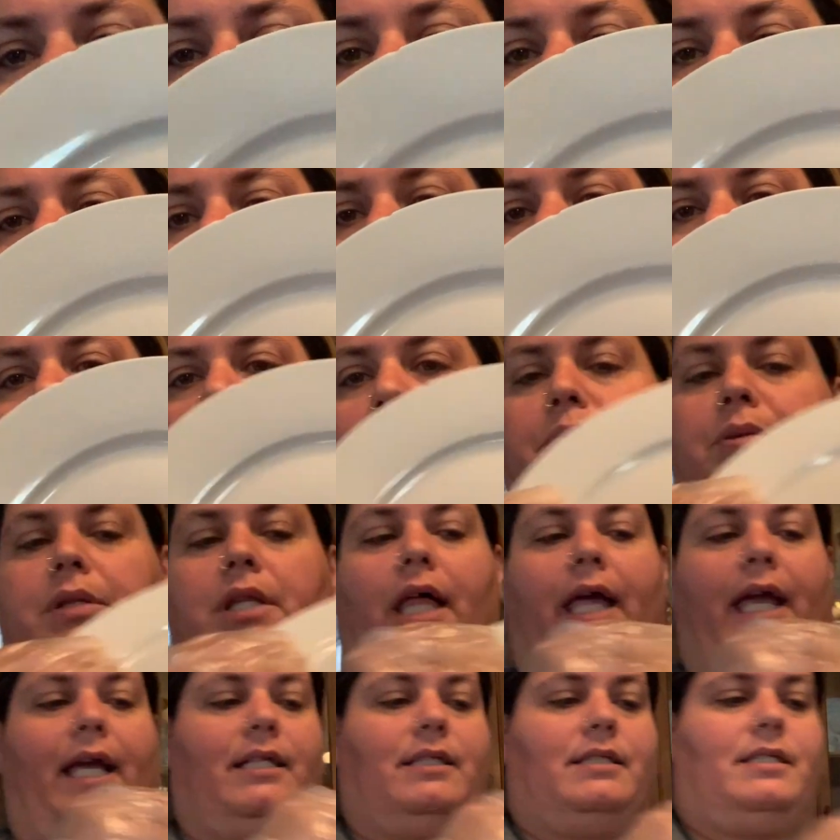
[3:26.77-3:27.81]
and on a
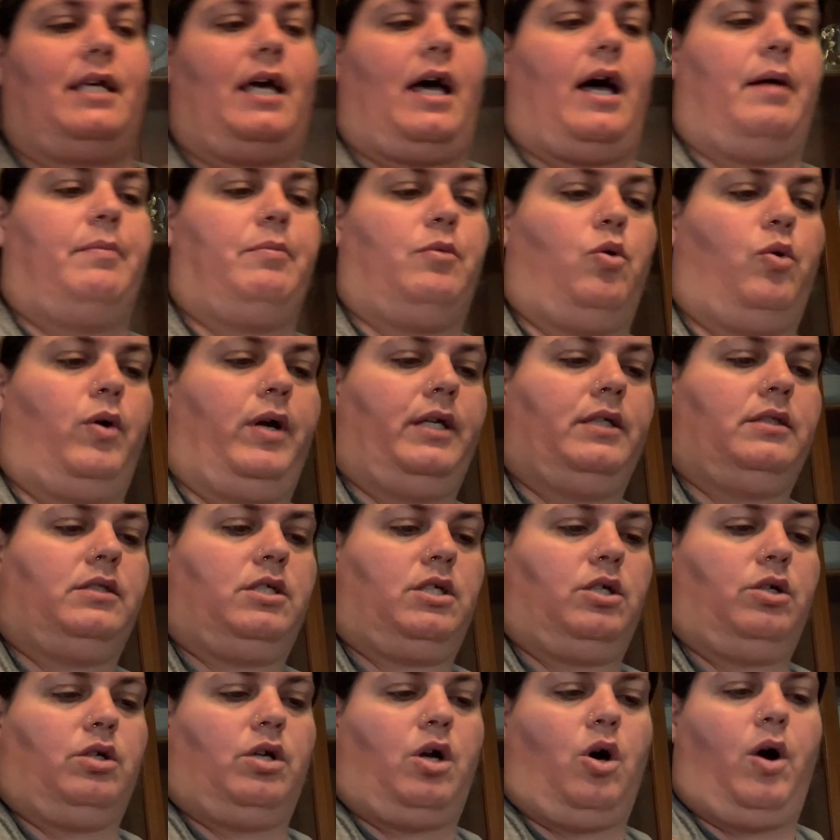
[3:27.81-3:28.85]
plate, I'm going
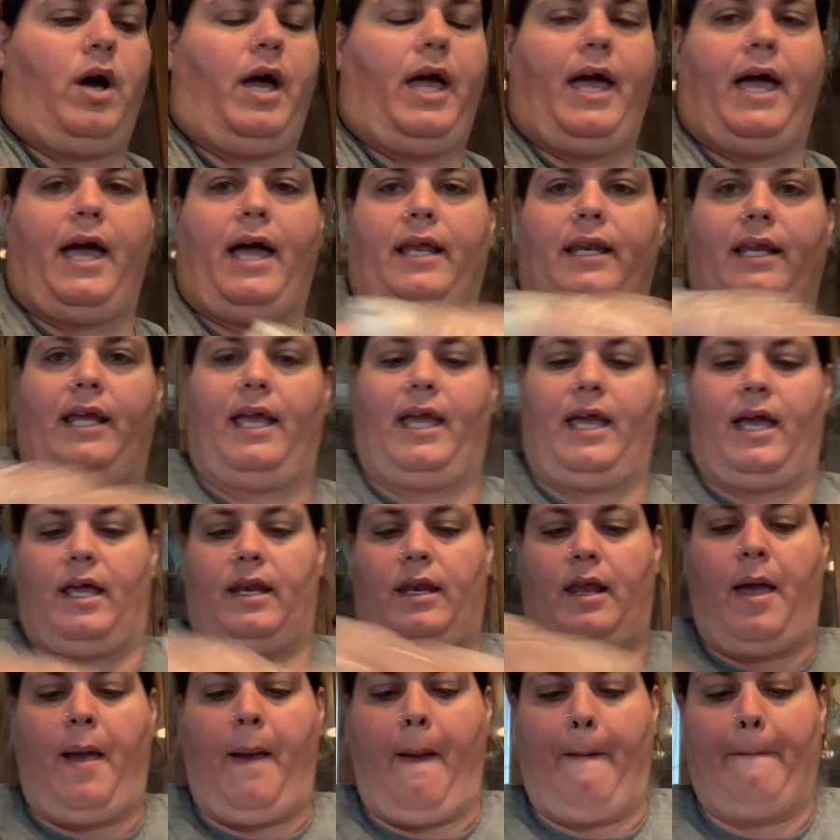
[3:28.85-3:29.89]
to go ahead and
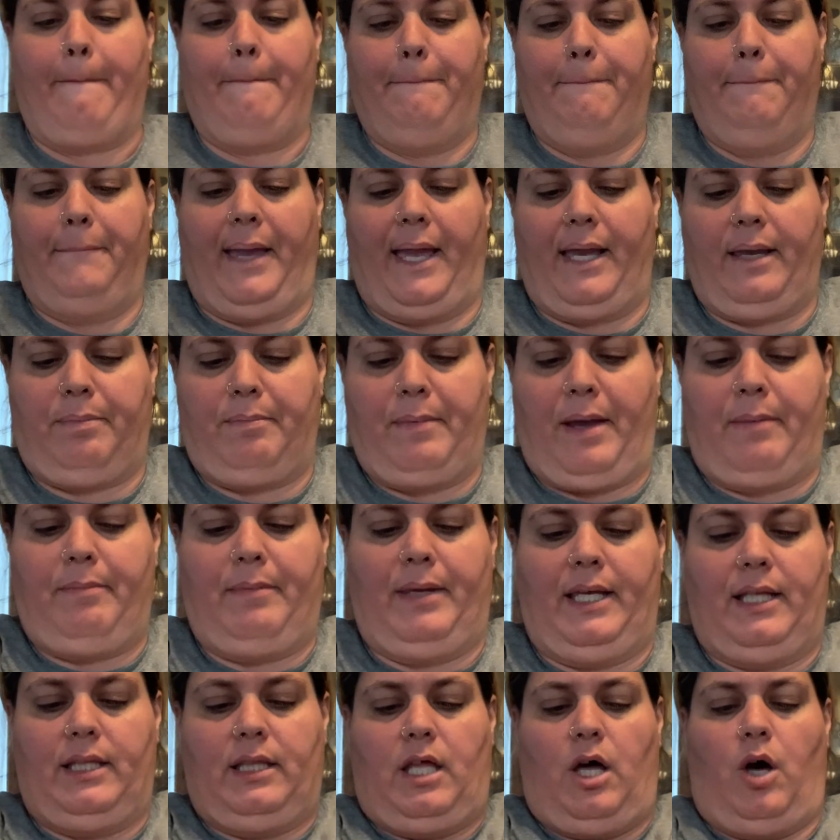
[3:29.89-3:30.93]
make my
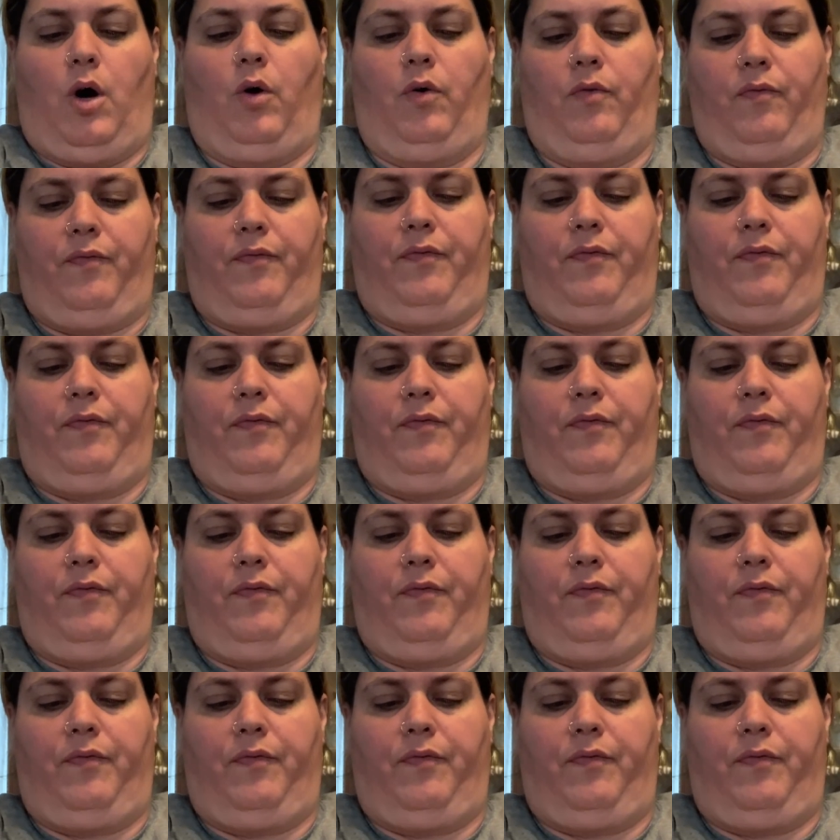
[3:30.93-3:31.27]
meatloaf.